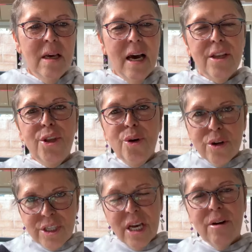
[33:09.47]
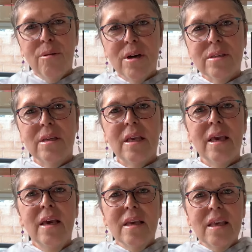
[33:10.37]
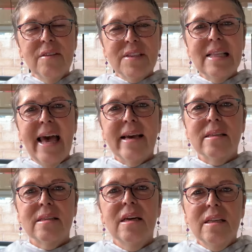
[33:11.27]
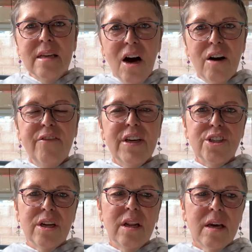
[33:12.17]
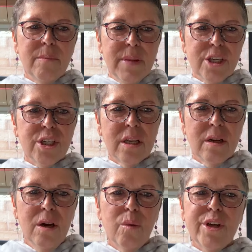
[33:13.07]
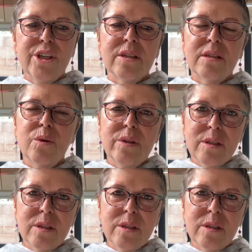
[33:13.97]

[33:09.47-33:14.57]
and your generosity gives legs to our vision and mission, which is to,